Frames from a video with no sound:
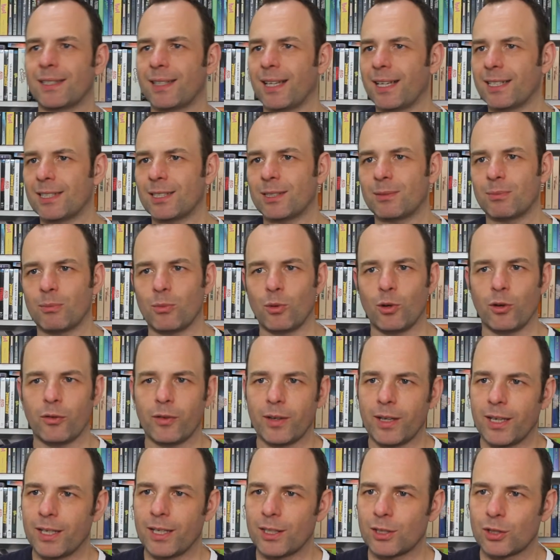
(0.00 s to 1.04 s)
This
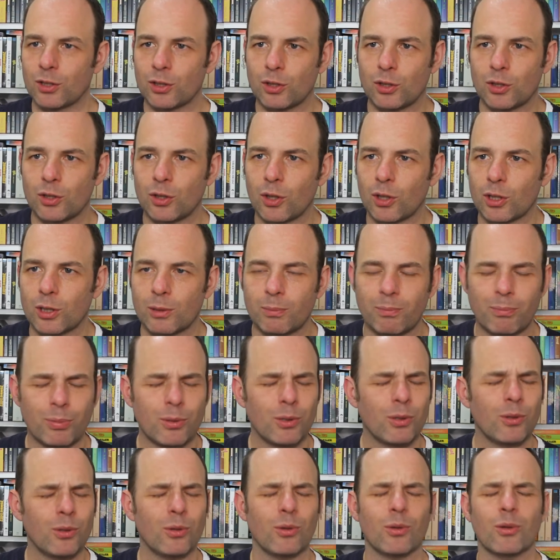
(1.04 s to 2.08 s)
movie is just
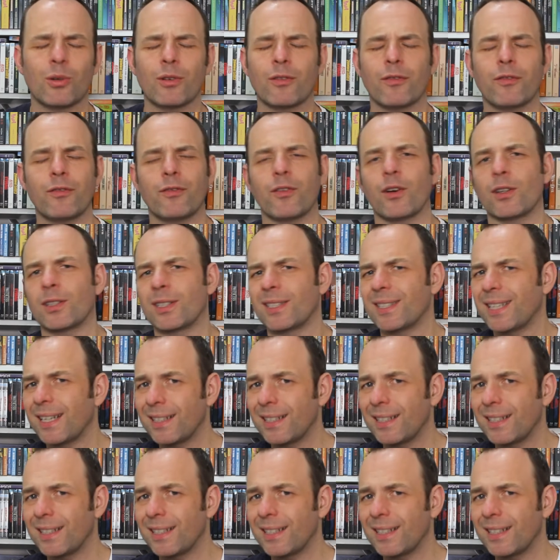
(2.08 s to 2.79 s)
pure fun.